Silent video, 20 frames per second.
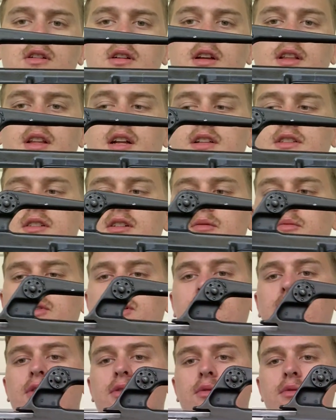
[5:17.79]
and that's gonna
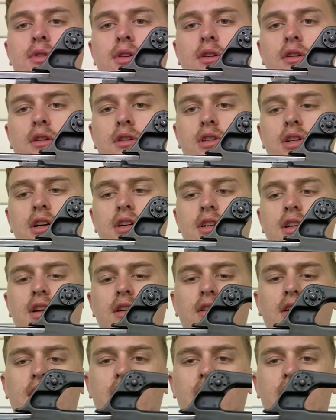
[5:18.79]
bring you your charging handle